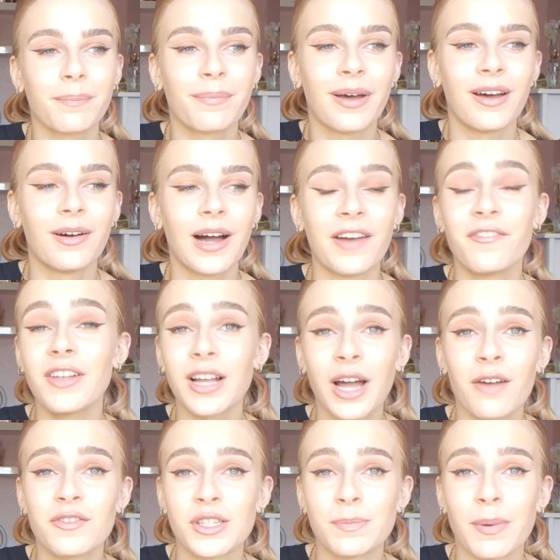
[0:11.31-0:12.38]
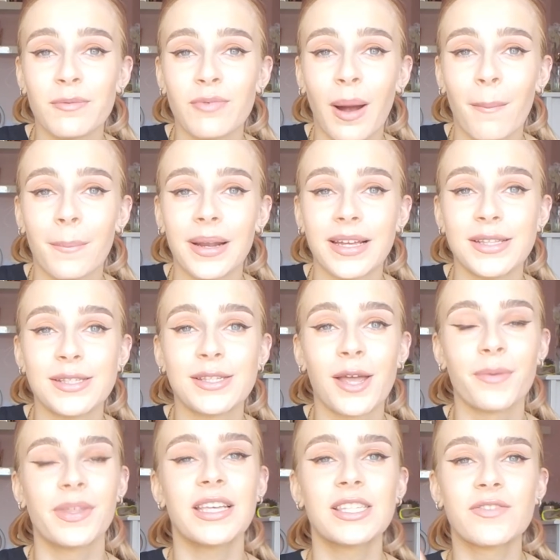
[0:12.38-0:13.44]
but I feel like I've just been rambling, so
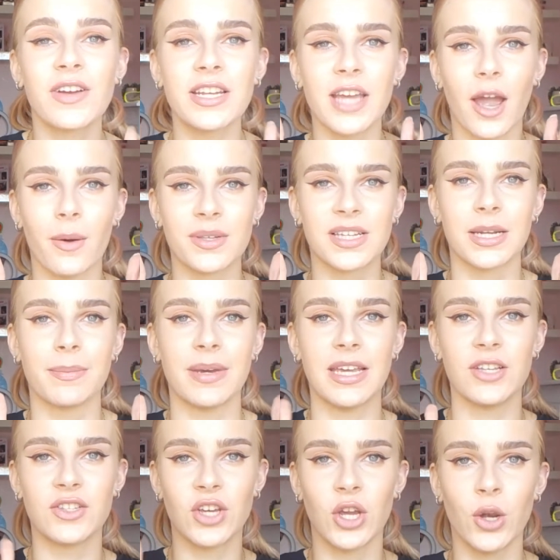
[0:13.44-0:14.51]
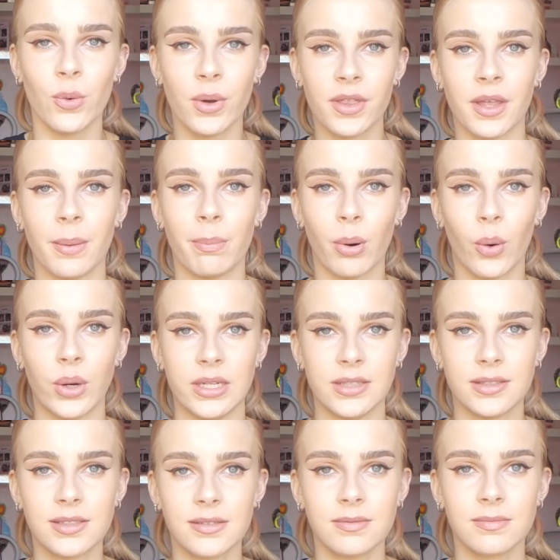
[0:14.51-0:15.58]
this video is going to be to the
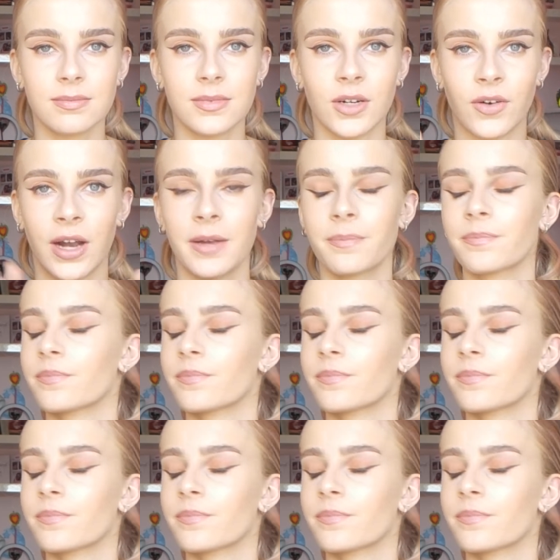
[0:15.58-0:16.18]
point, alright?